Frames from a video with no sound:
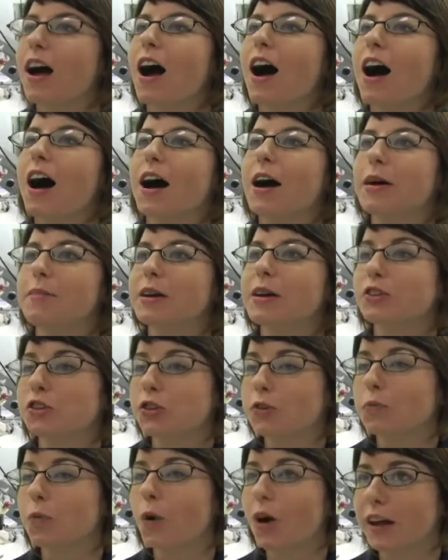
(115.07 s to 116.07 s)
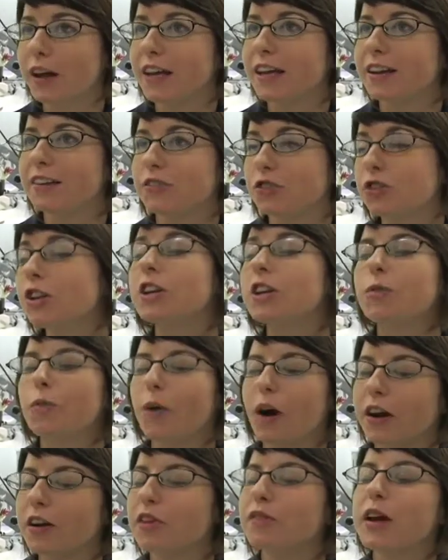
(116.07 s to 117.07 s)
and
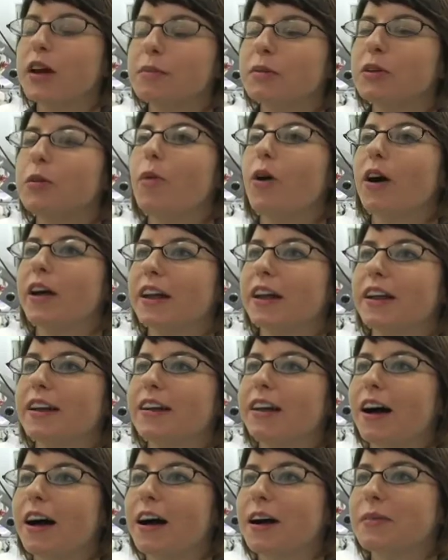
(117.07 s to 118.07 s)
her family wanted